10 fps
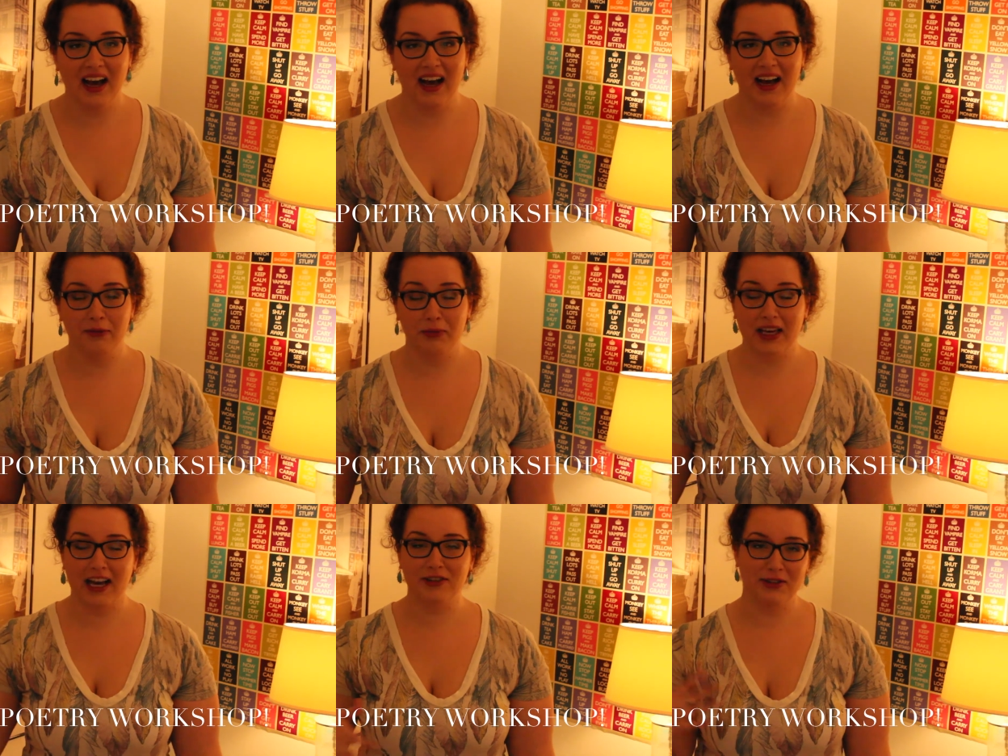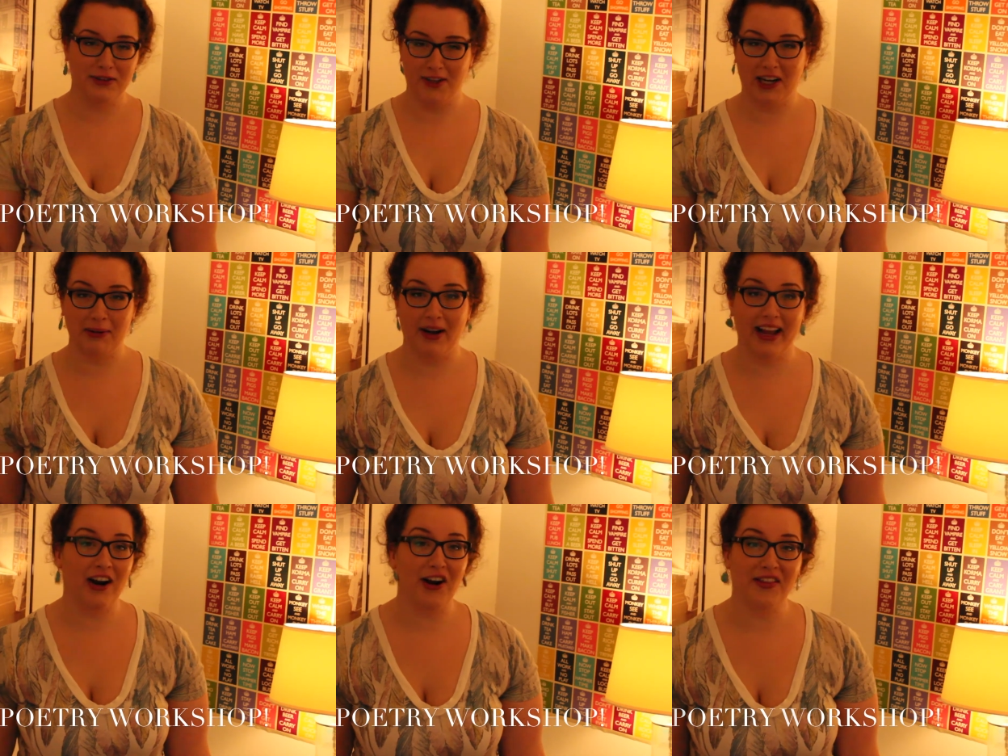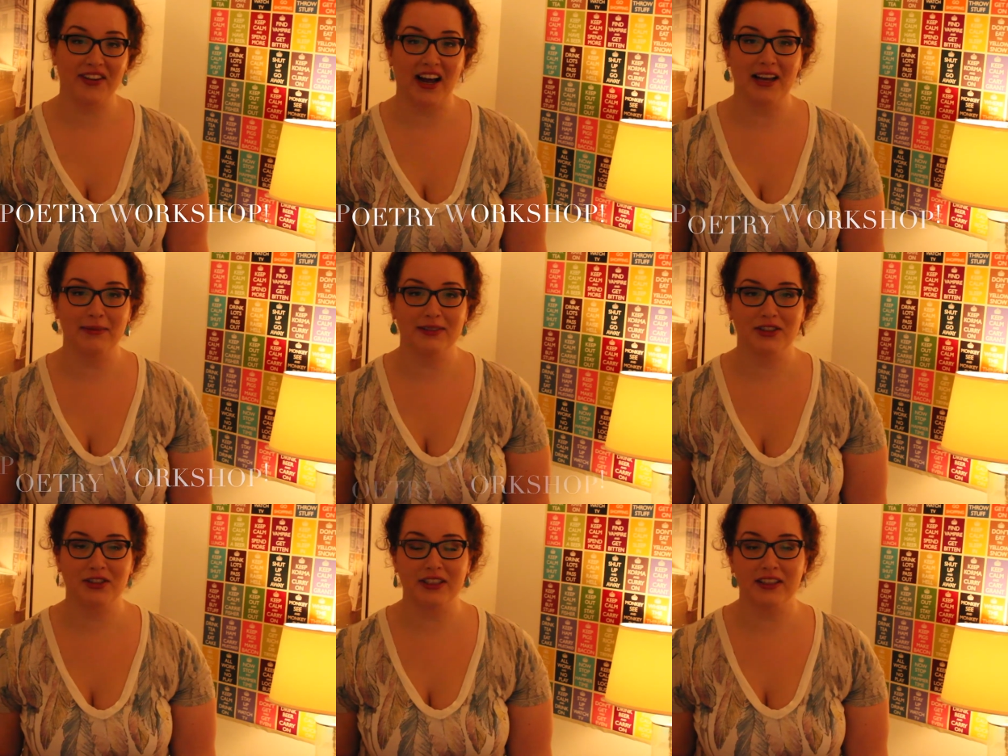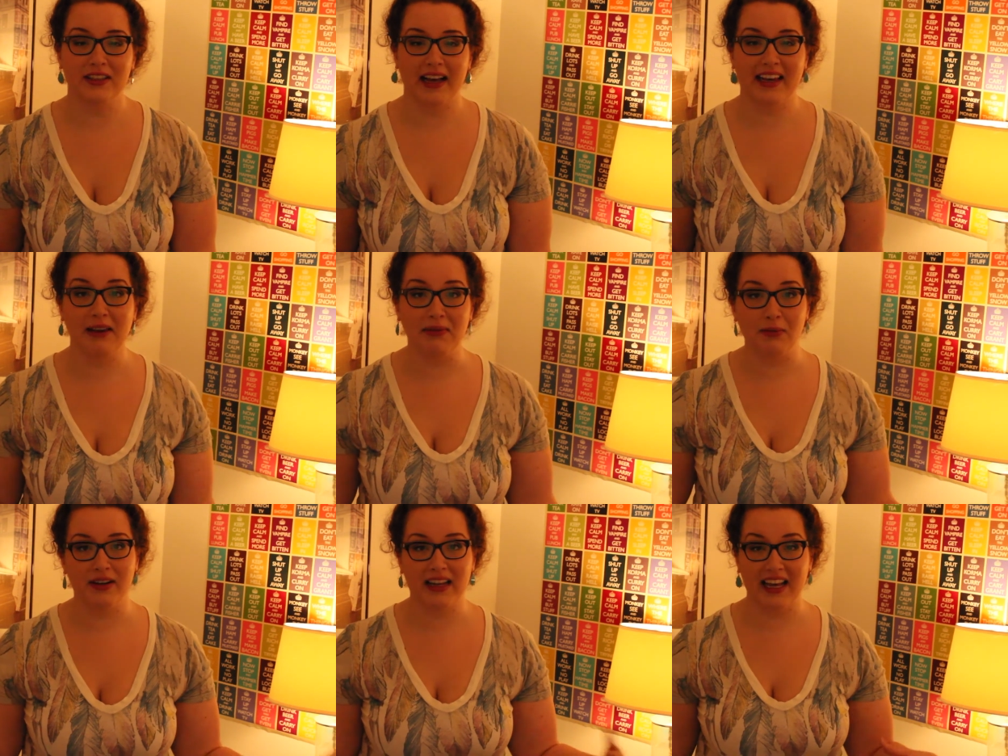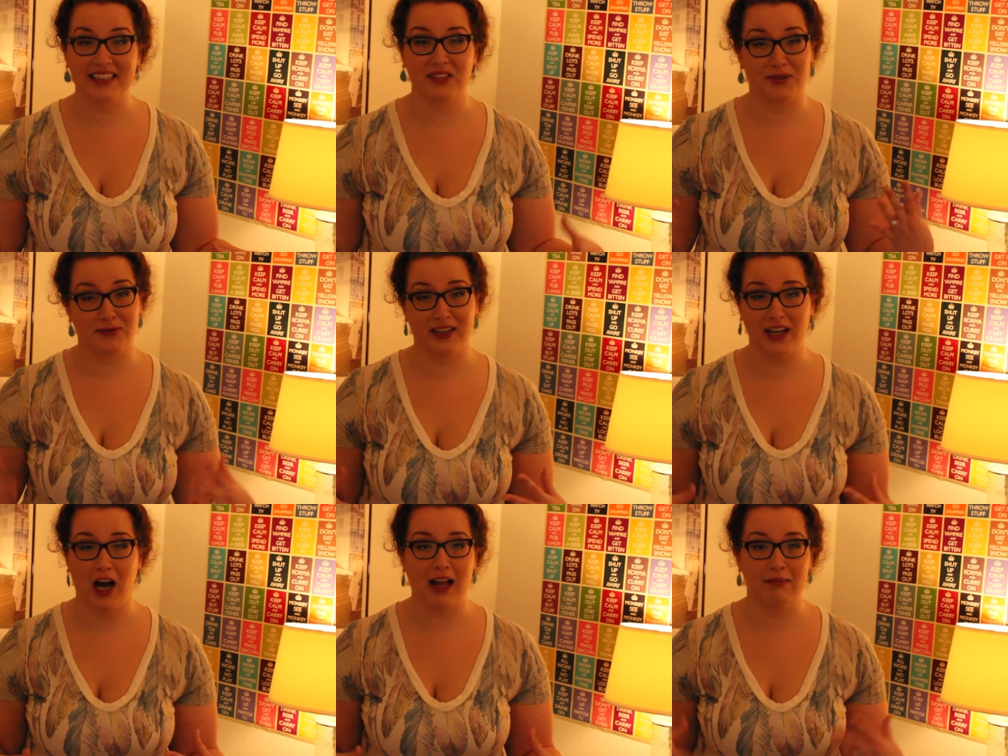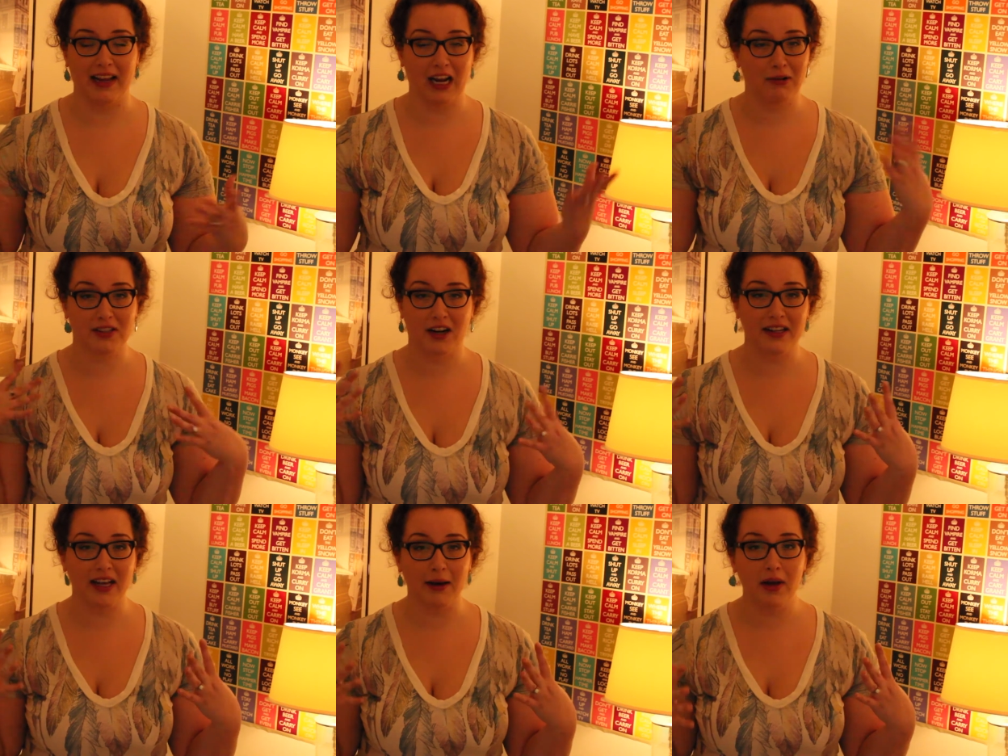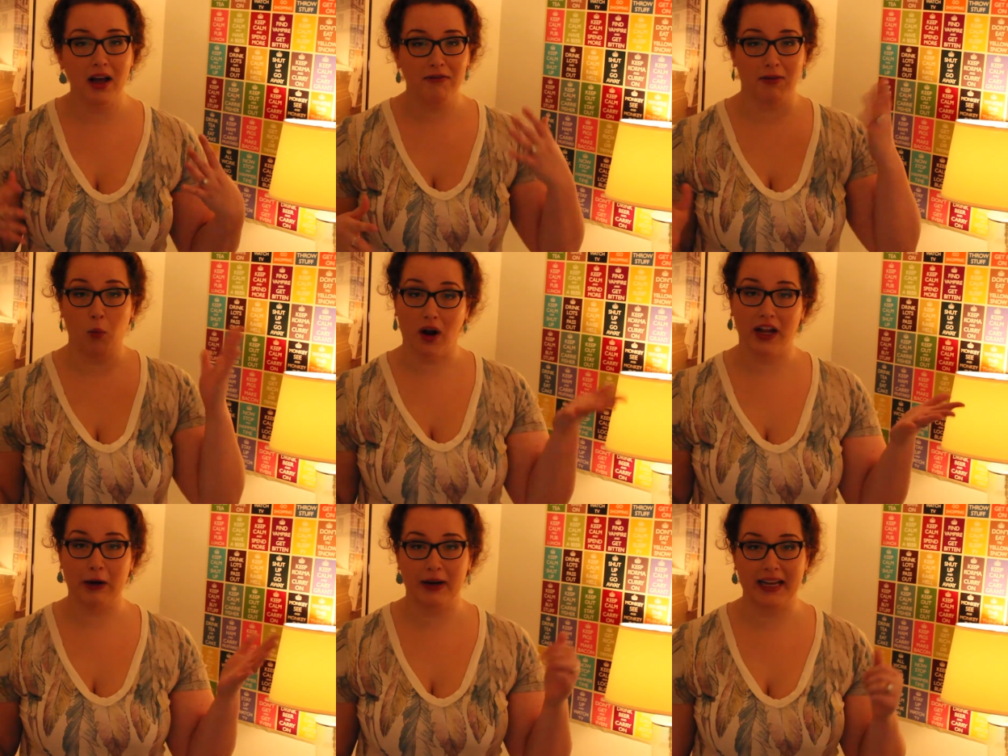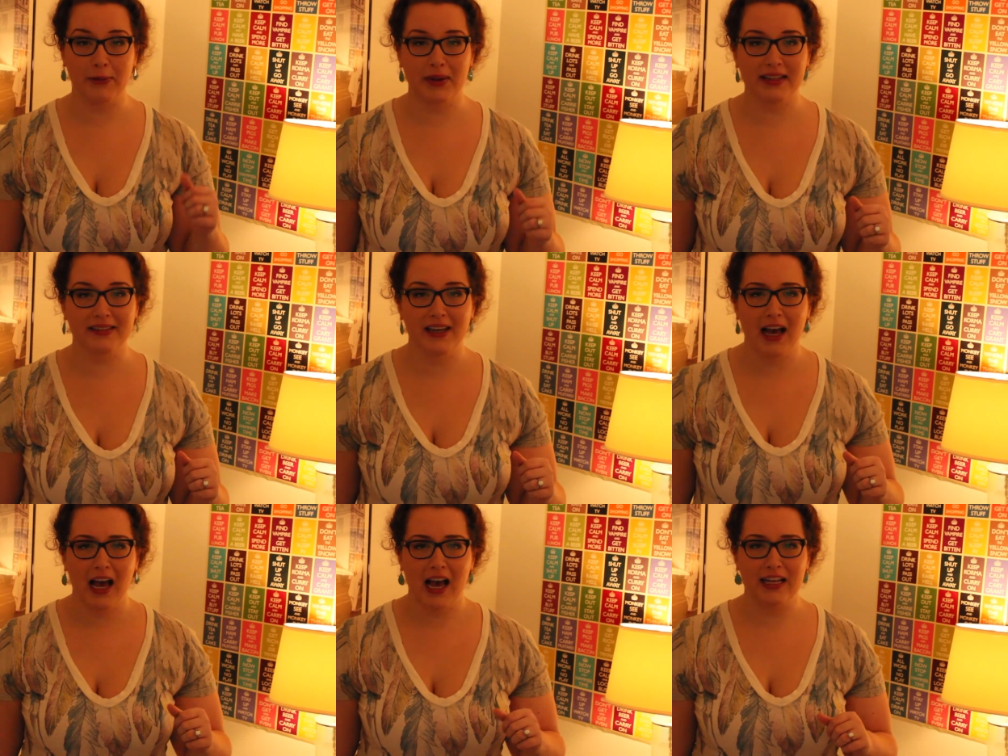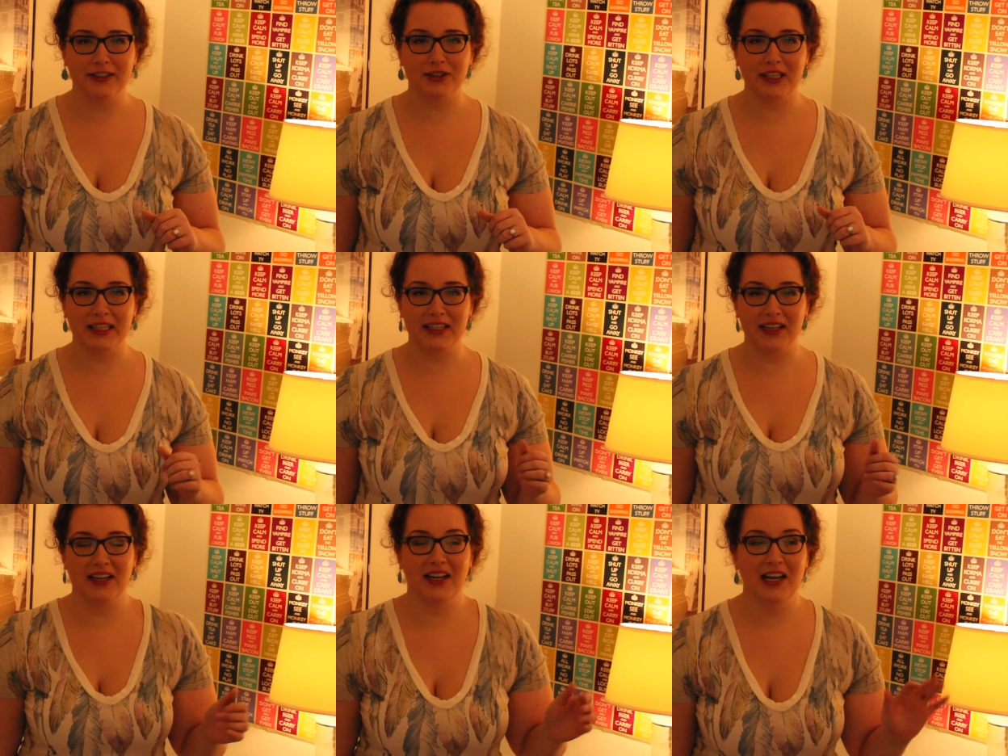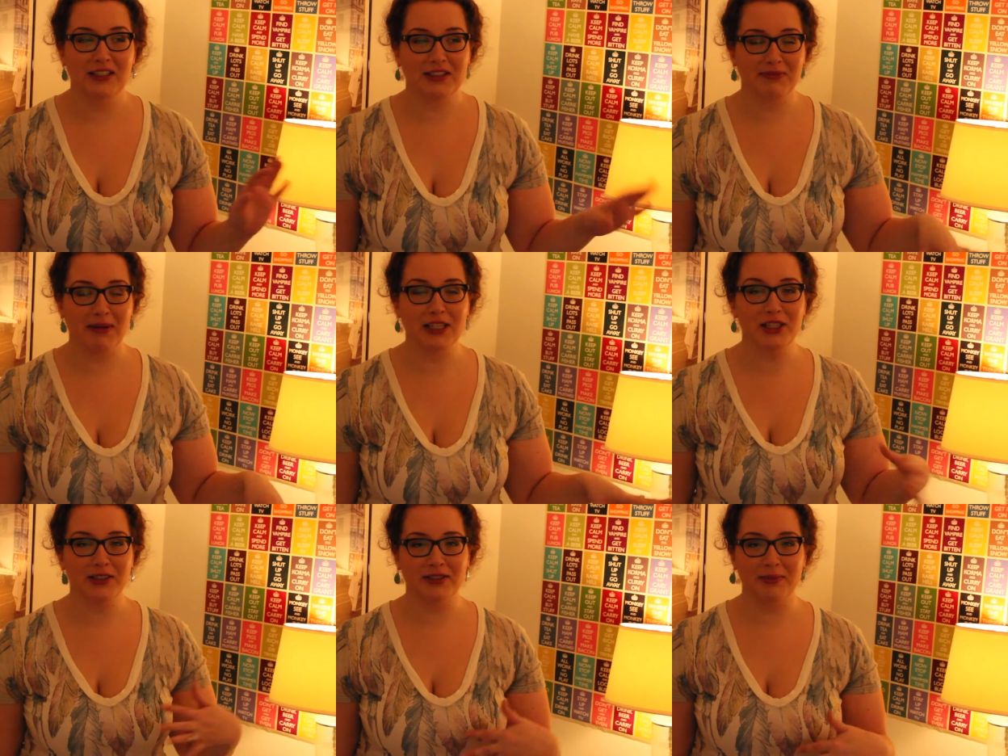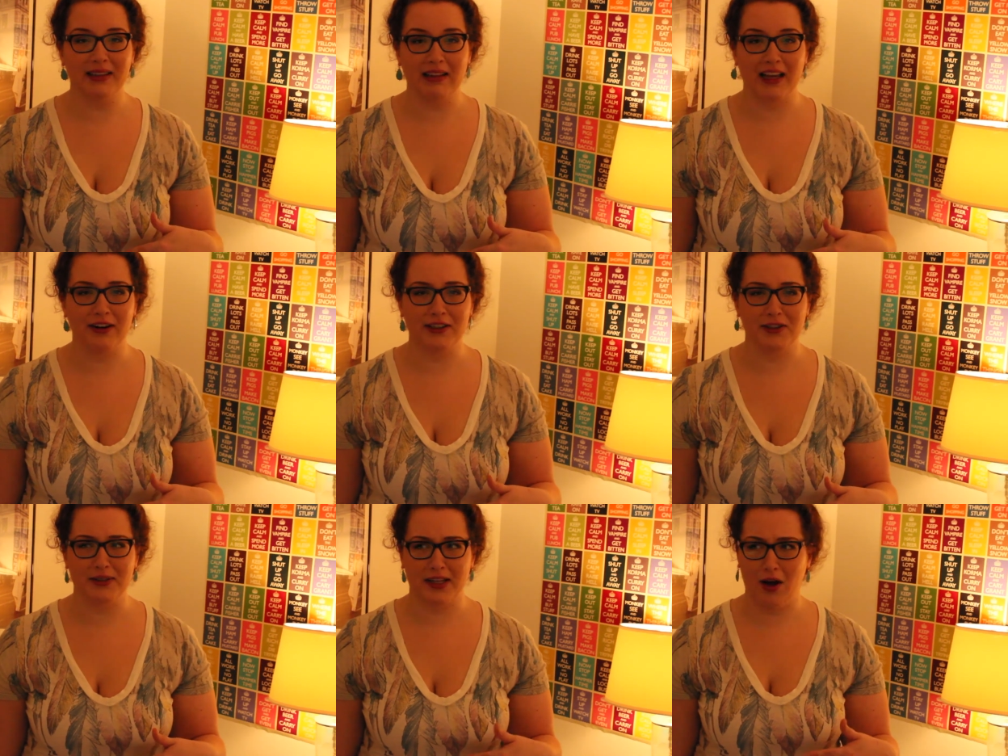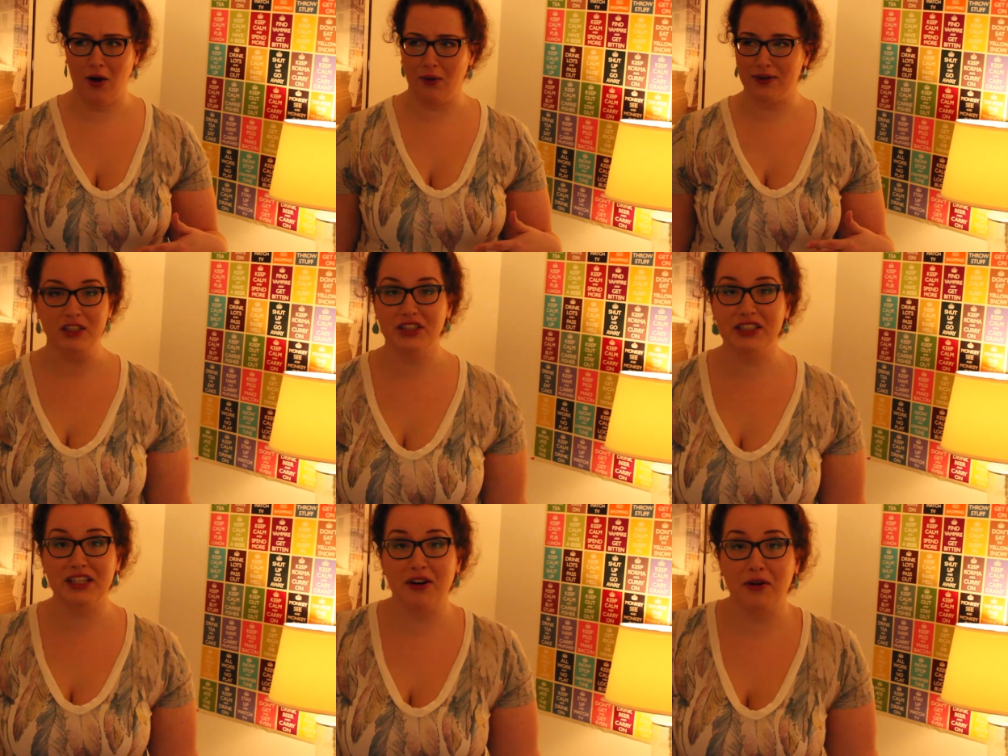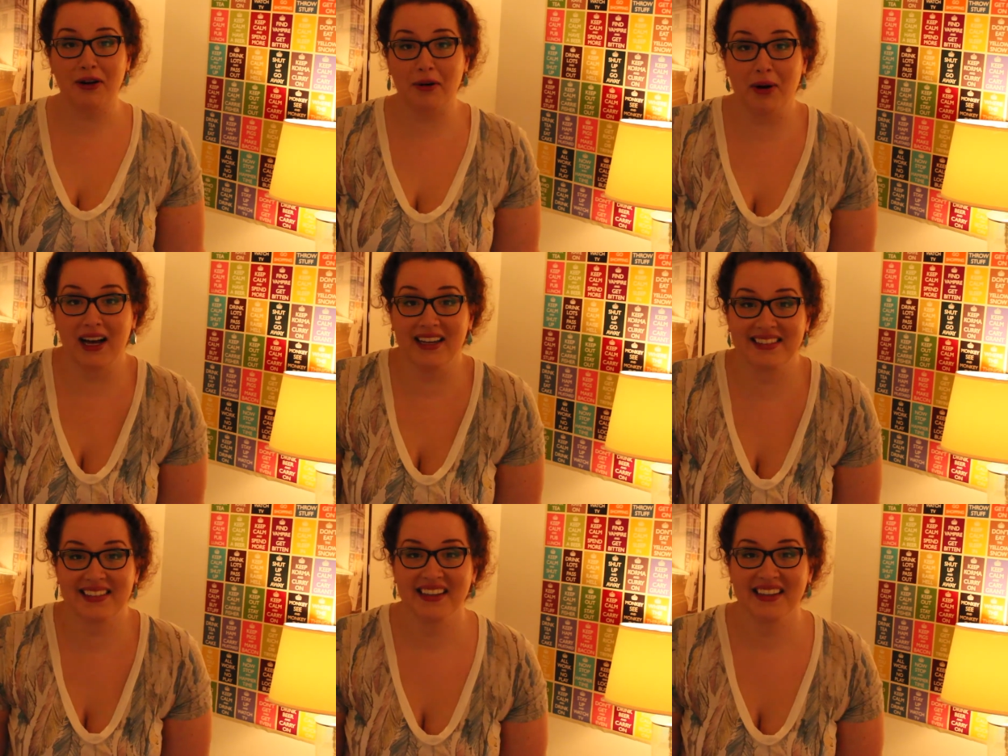and we actually used to talk about hair all the time. I came in one day because it was really hot and my hair was already up from walking around campus, and she mentioned to me later, she was like, oh, she didn't know who I was.